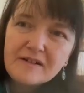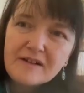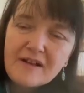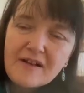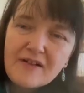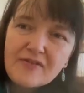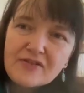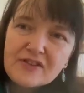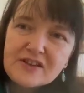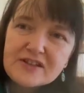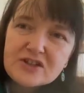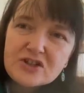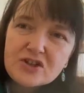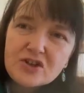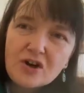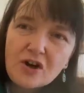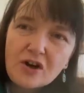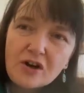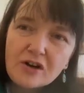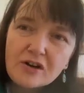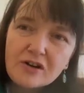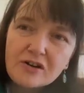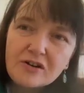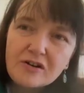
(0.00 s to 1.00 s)
This
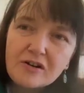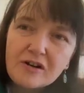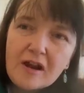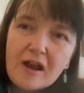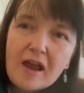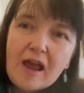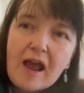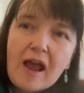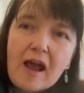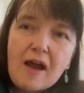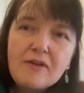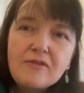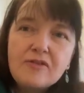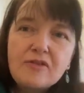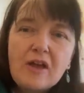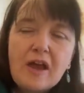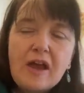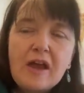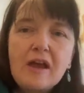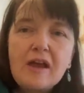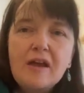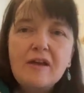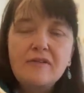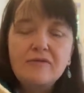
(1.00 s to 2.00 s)
colour,
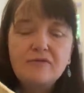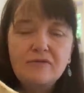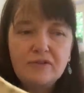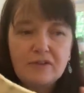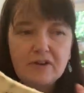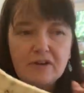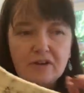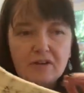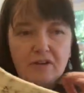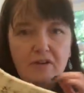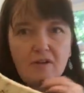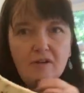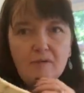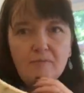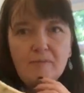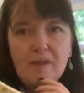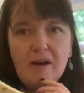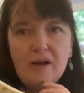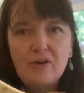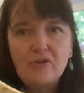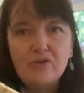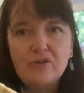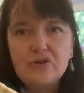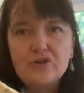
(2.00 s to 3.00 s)
my
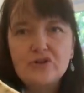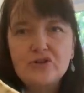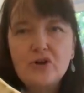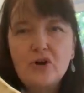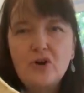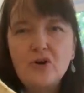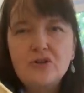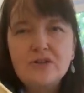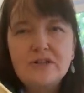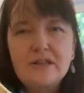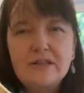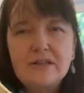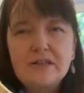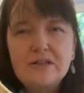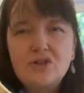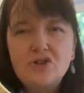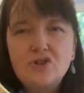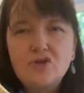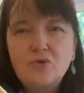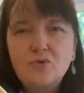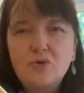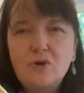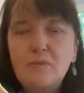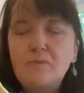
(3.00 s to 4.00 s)
other socks I think
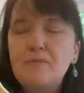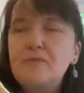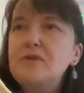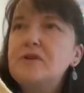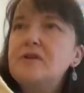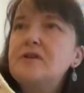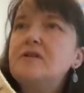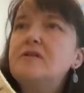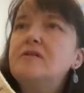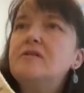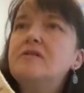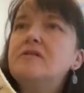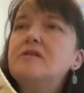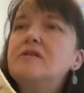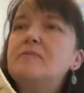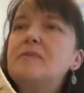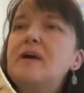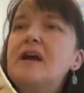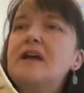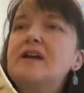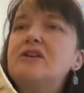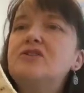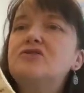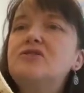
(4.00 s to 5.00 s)
showed up the
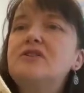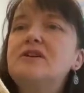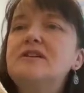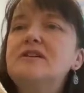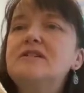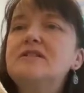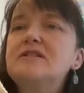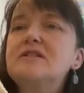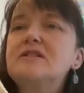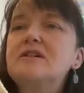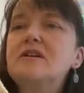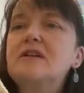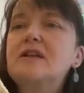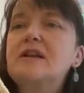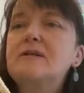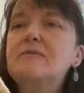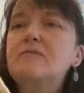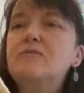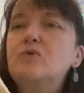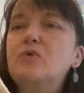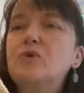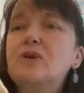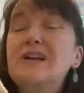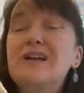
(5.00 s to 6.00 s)
pine trees
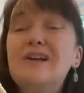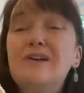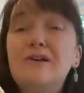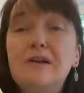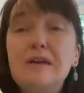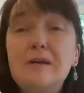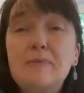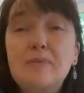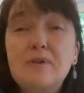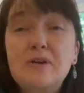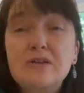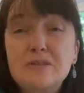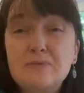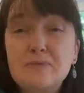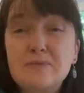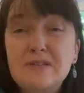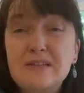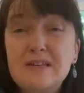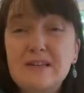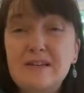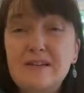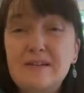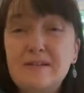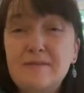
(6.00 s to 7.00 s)
more clearly because it was
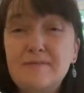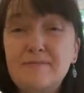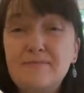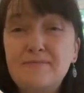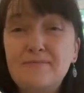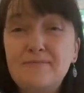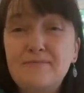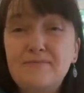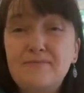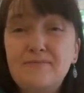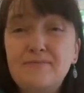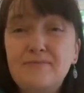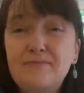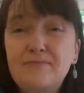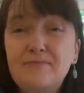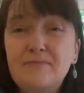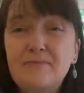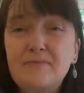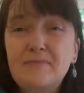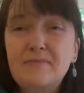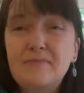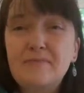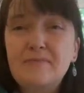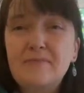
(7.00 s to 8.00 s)
a
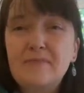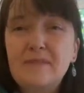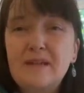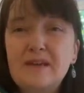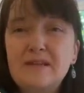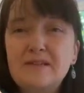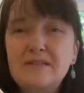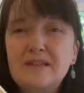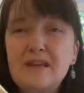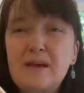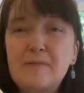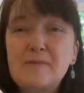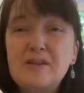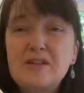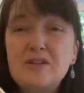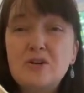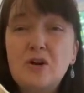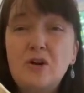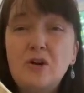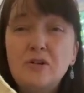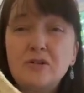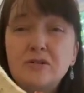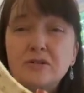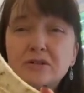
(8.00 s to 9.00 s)

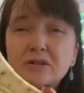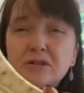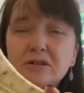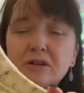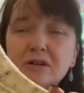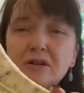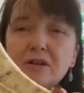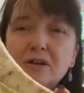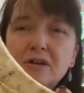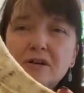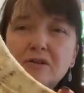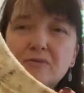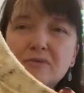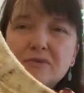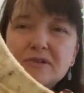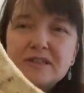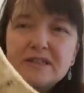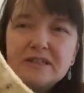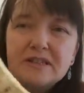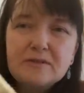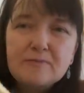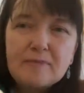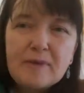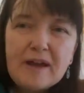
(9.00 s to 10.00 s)
semi-solid, whereas the
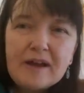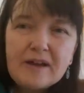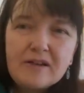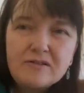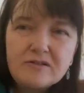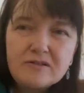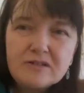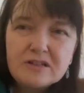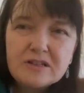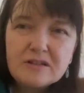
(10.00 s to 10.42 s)
speckles